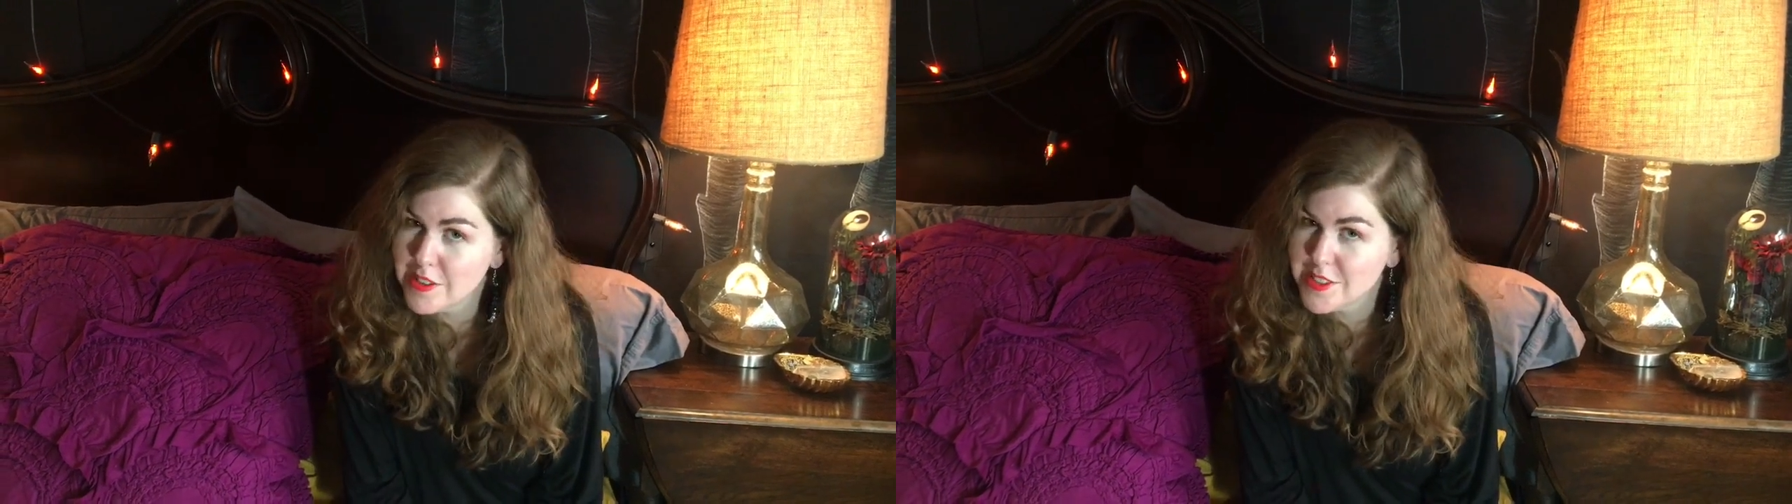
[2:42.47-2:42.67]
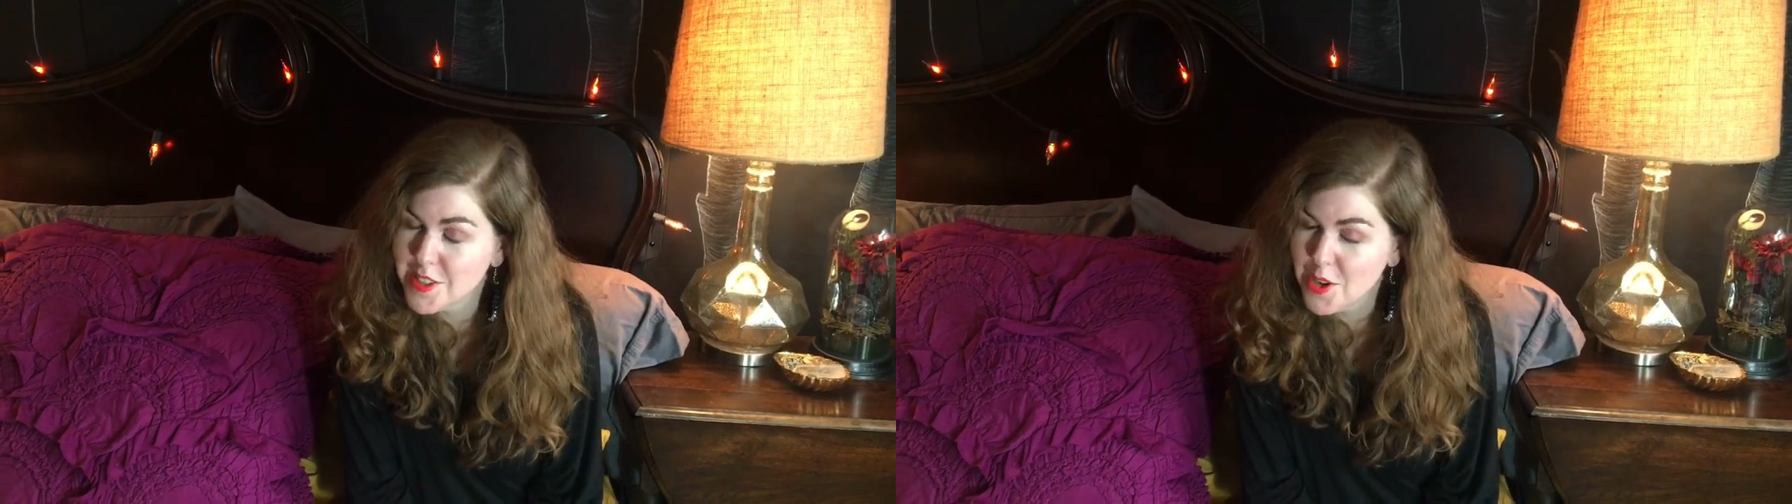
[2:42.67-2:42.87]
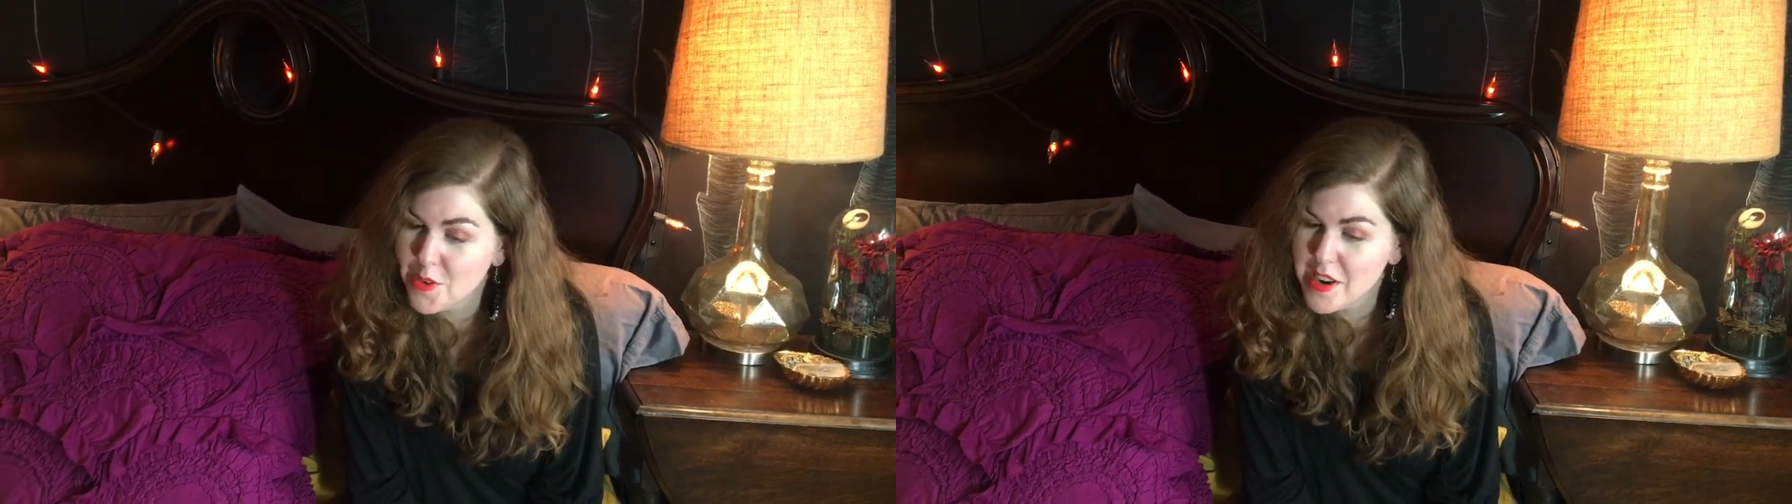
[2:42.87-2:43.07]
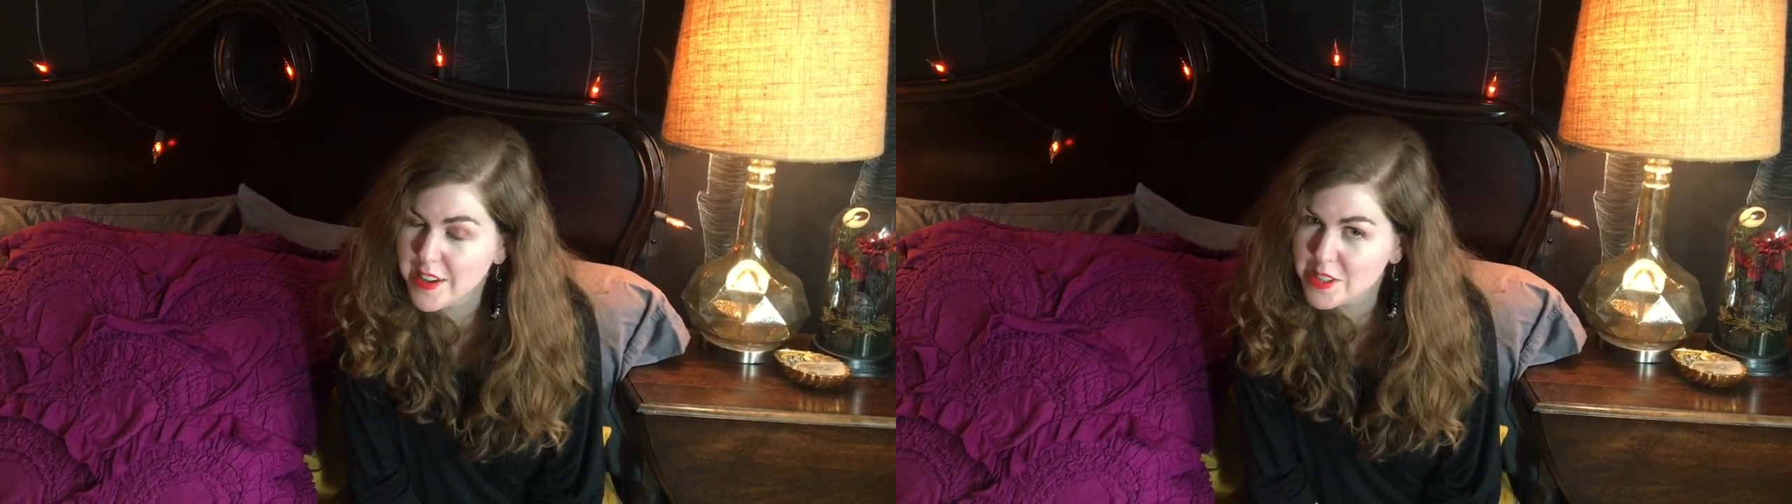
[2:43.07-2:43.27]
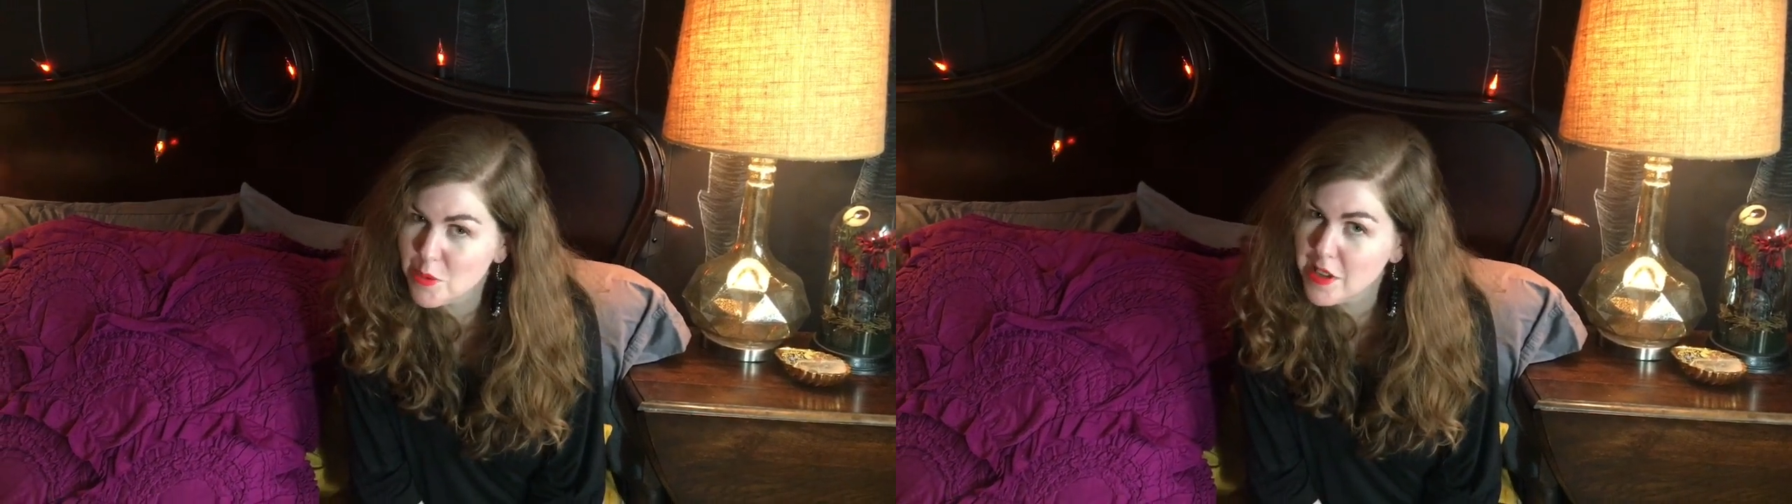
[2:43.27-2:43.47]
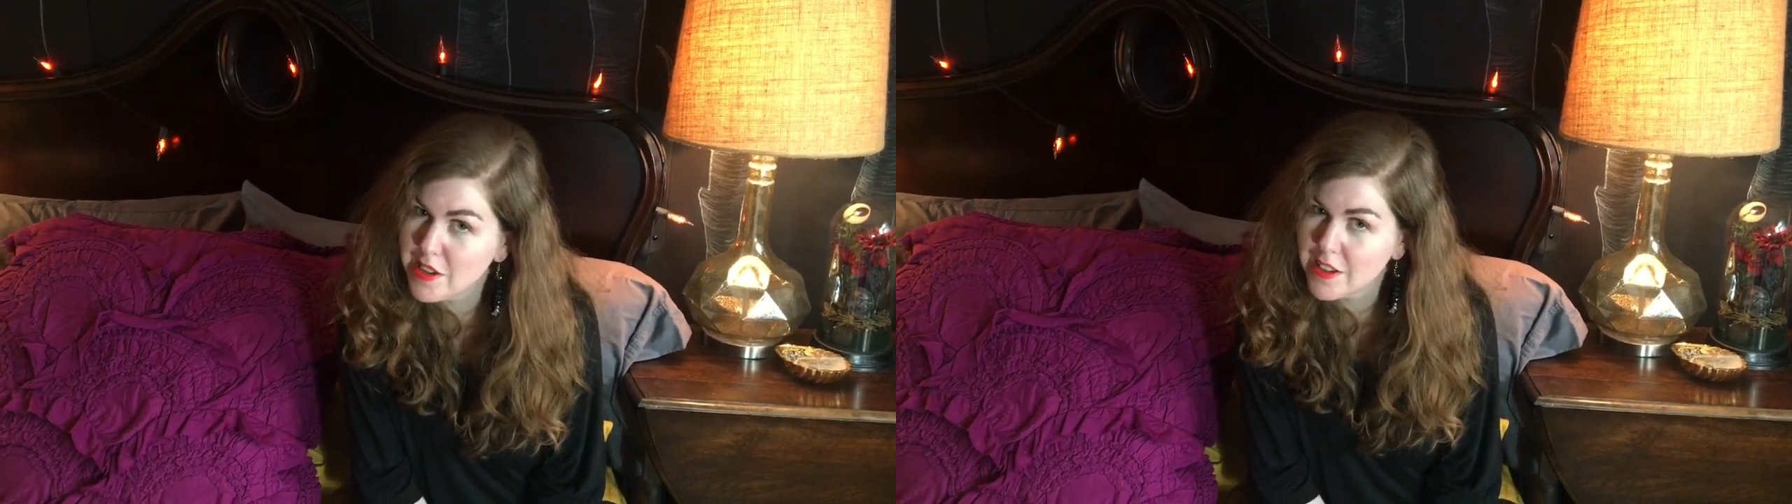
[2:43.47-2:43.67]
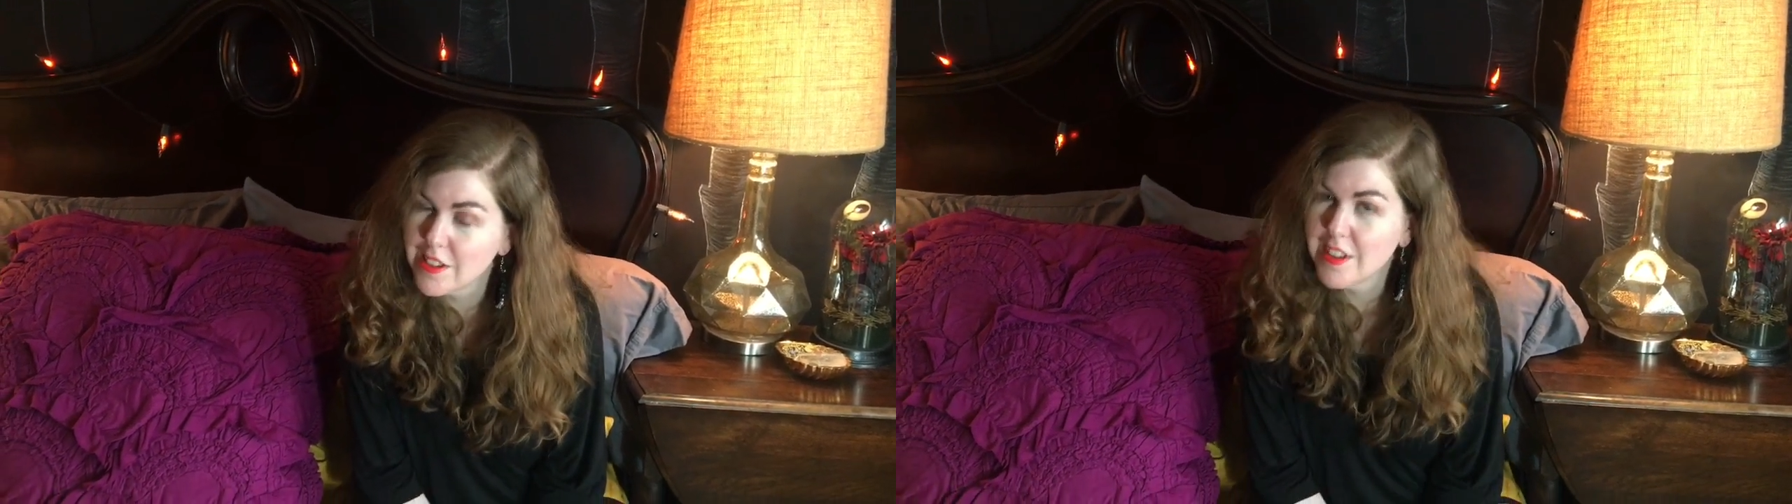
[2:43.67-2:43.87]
So next week,